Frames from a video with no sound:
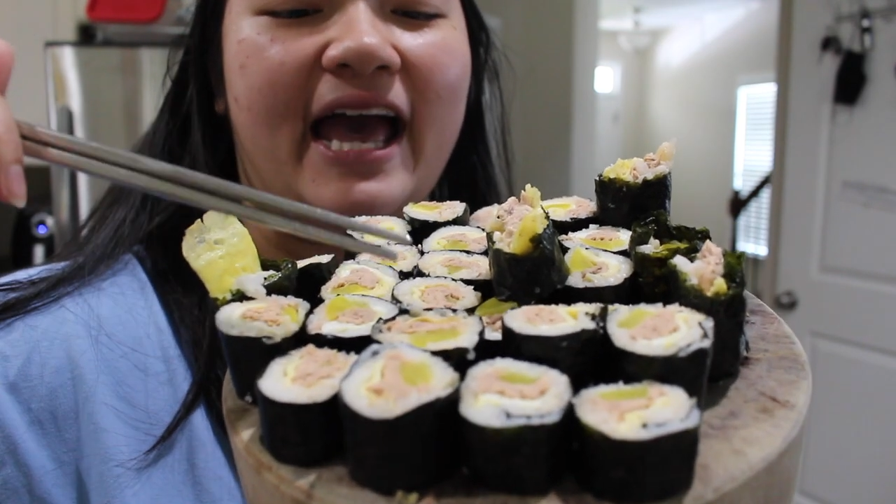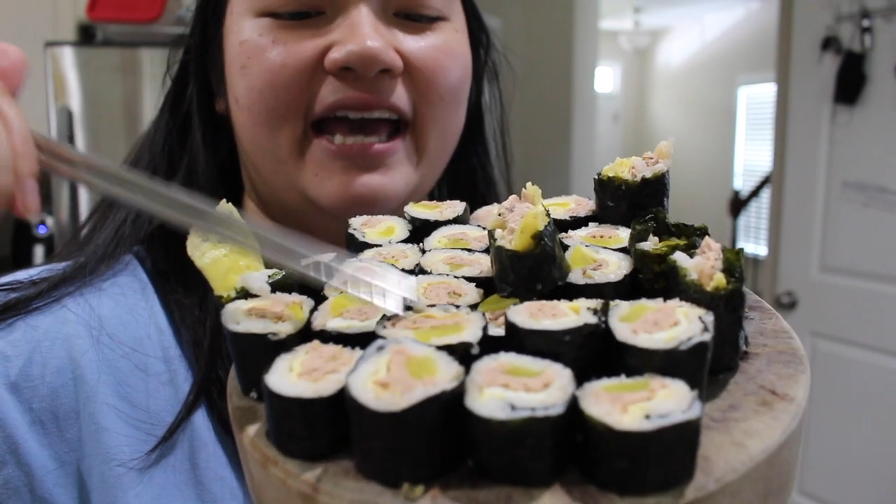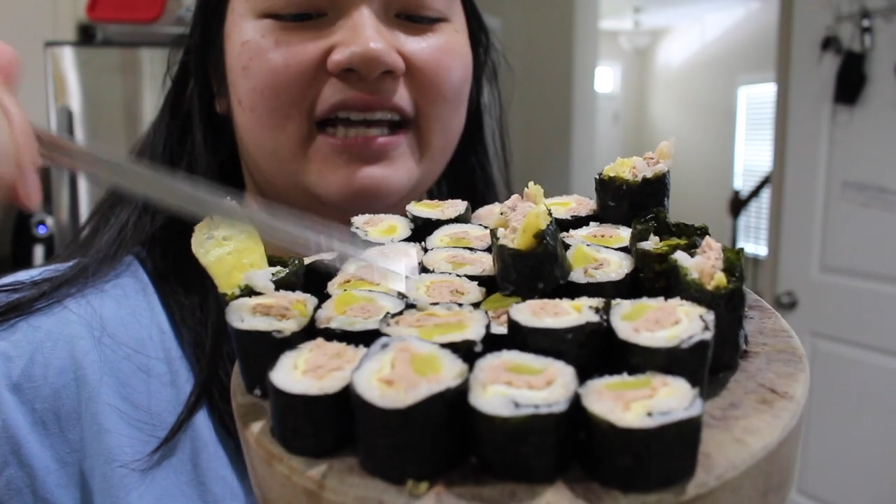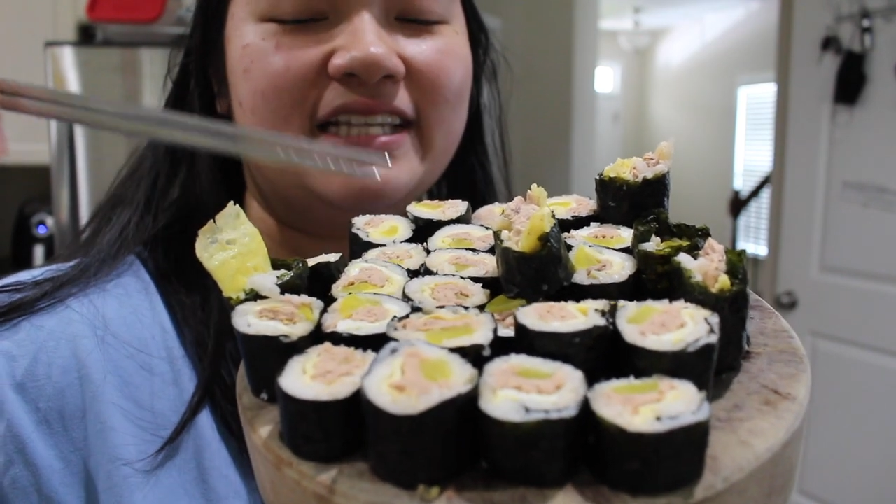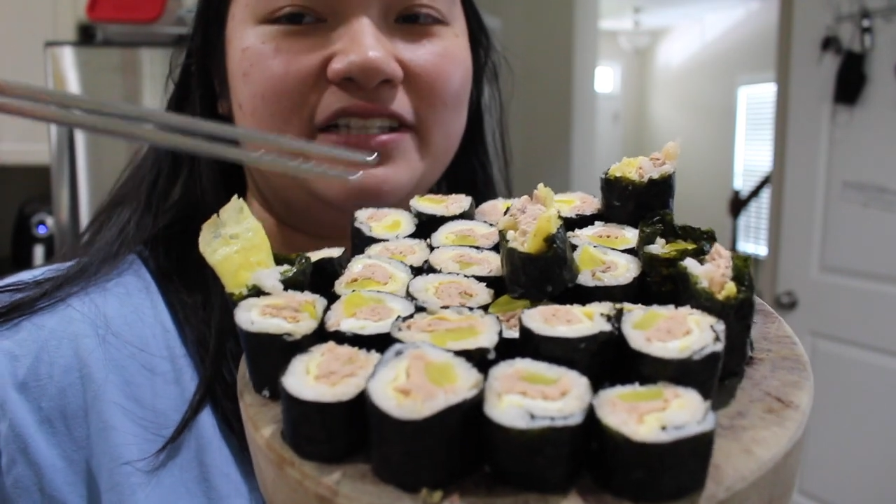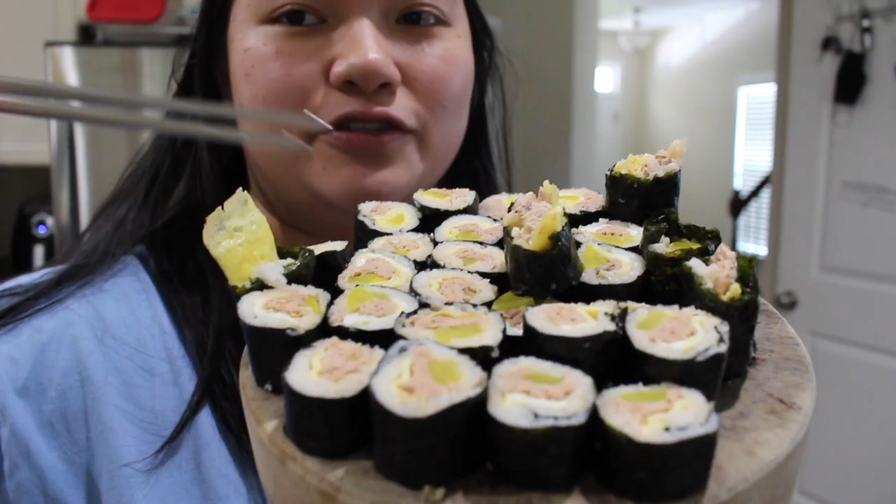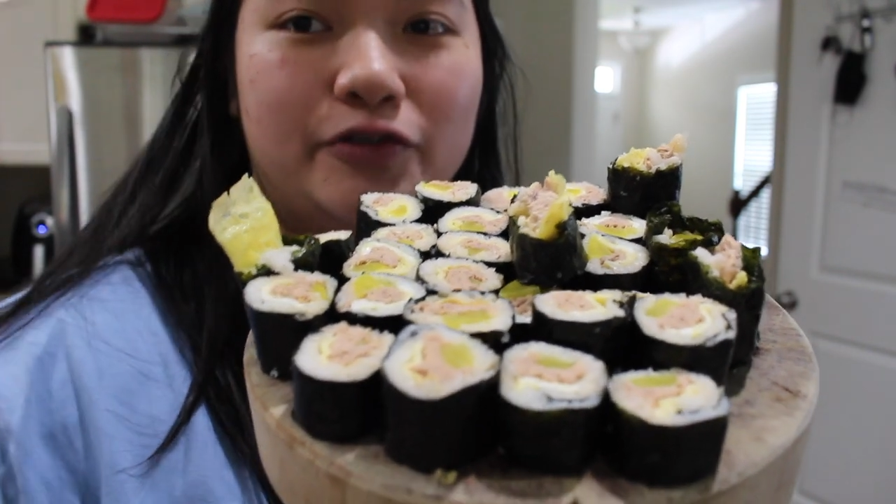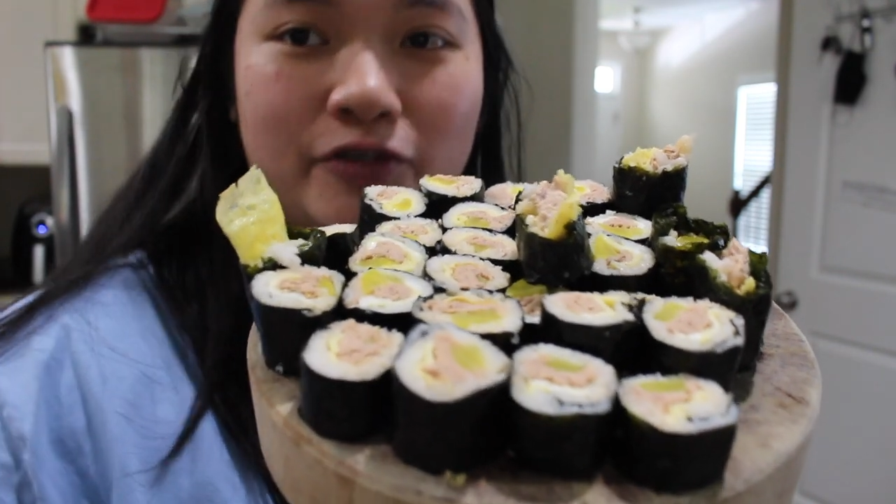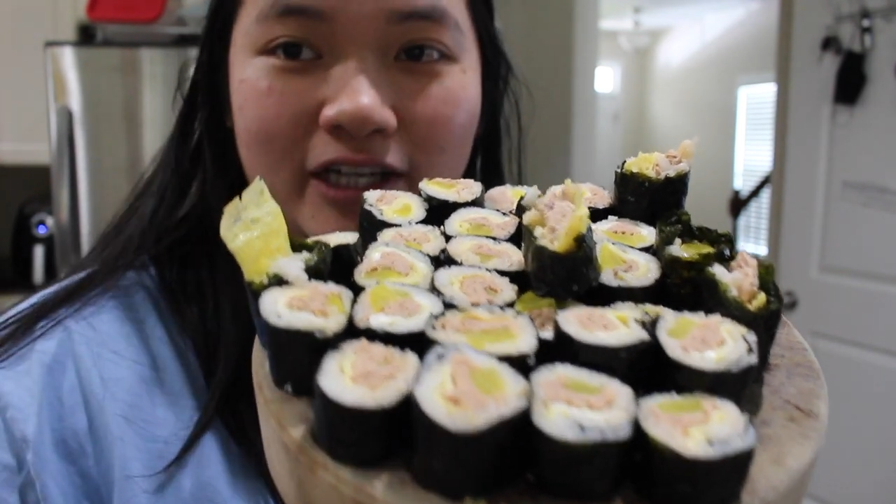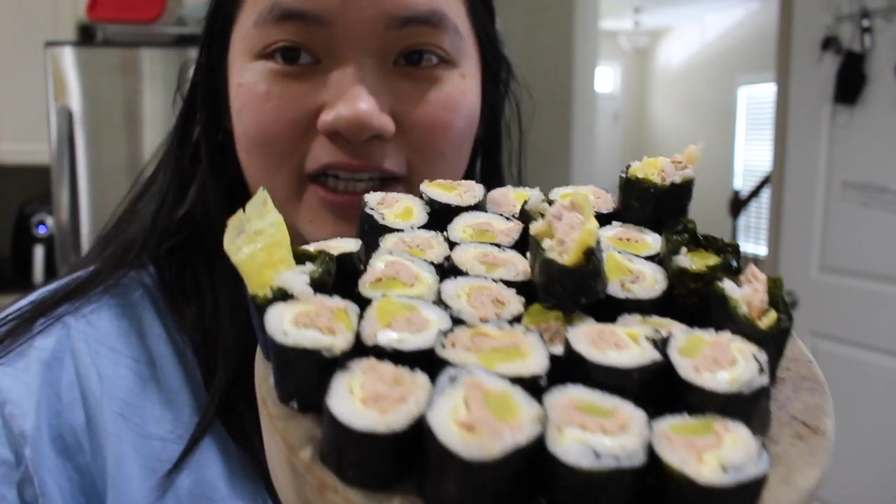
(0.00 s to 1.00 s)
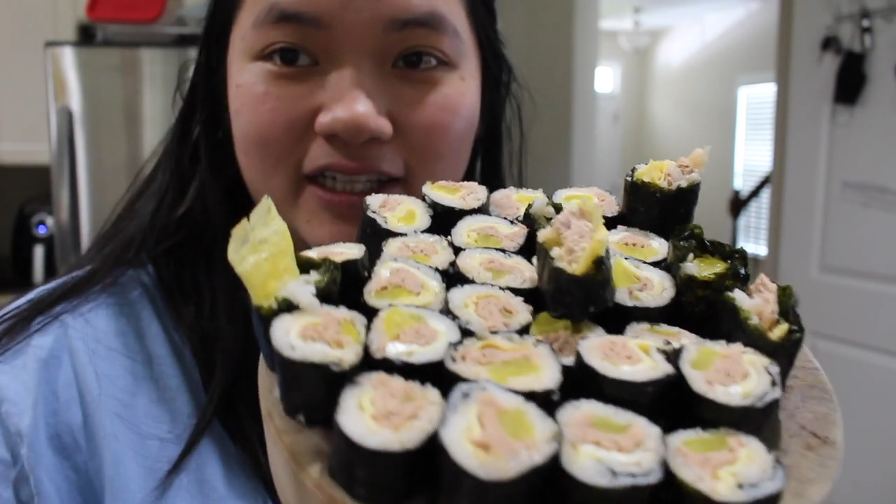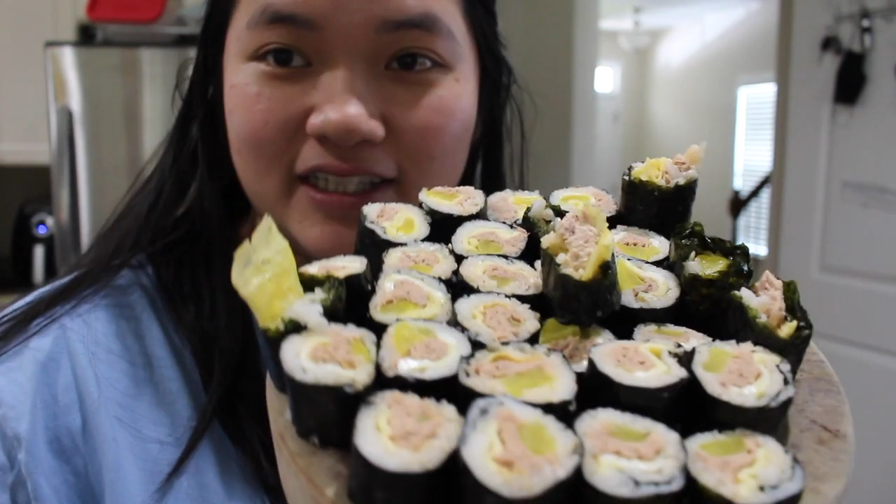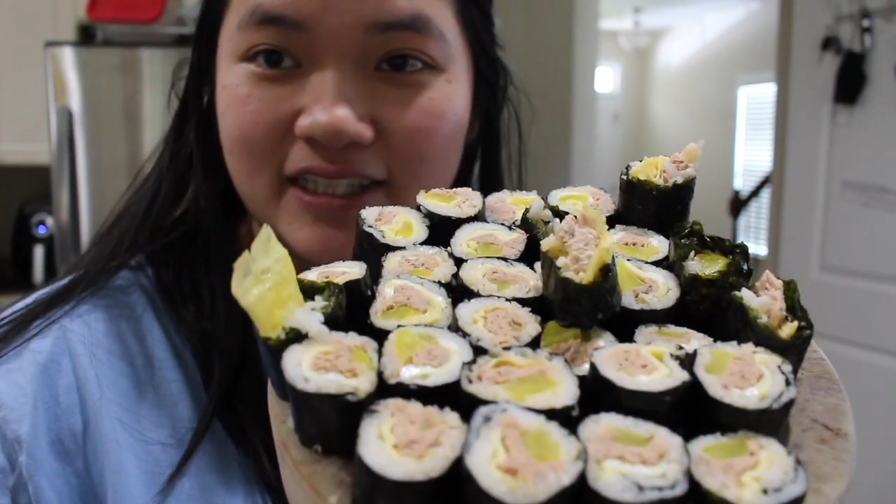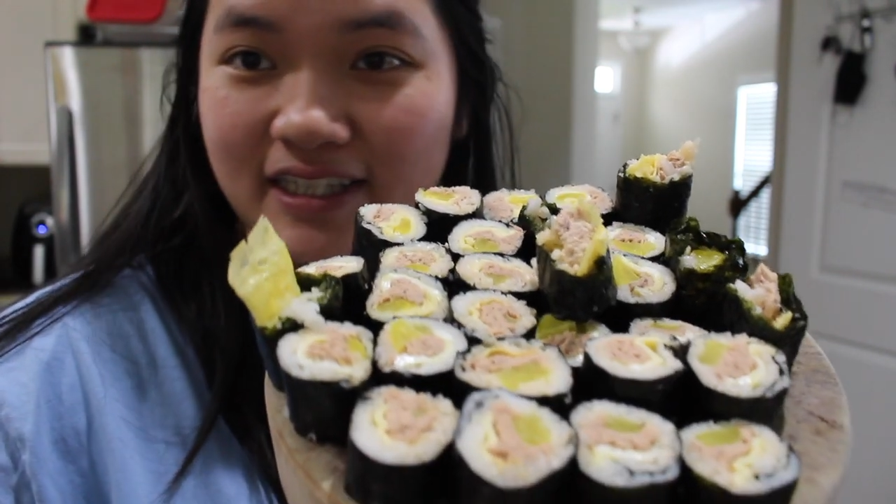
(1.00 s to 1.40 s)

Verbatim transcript: eggs, and tuna.